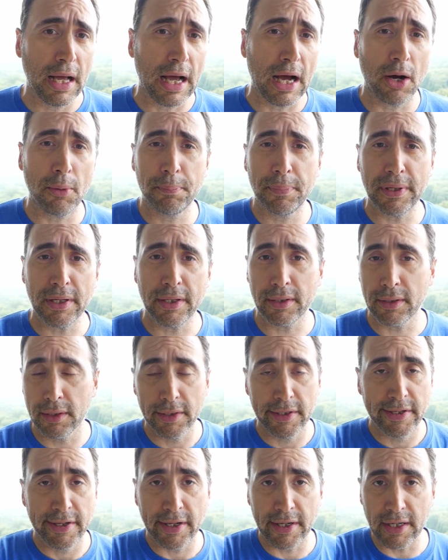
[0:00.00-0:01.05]
helping
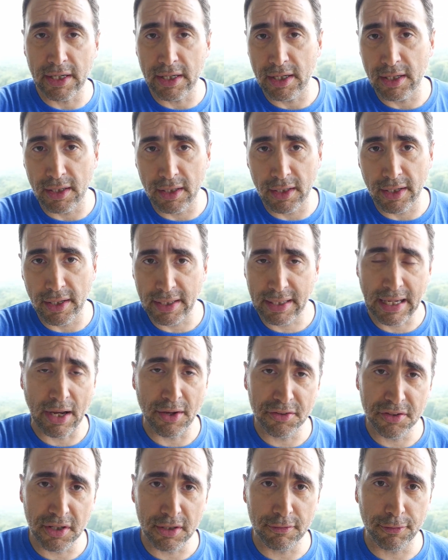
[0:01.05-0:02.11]
uh,
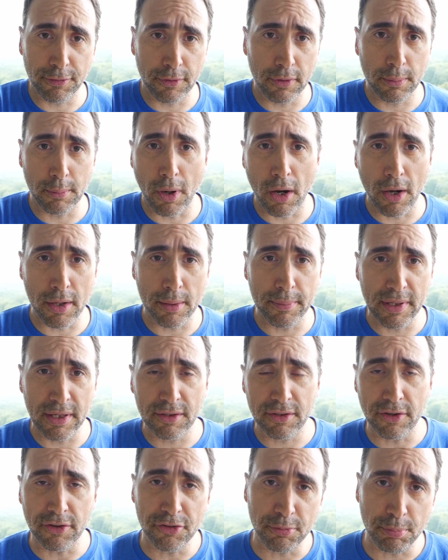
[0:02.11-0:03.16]
accounting firm
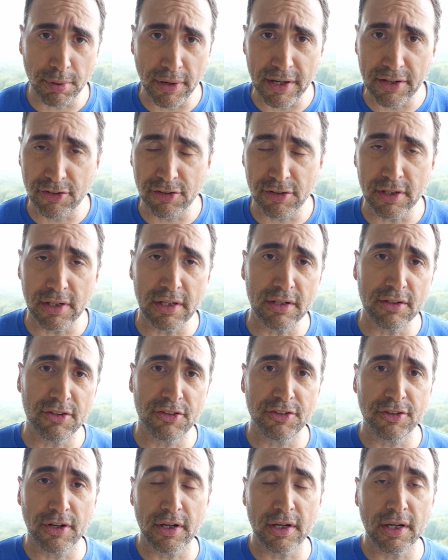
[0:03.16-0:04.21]
automate their
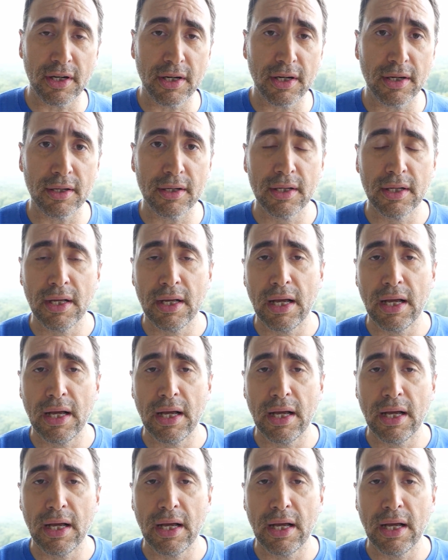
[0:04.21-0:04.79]
spreadsheets, uh,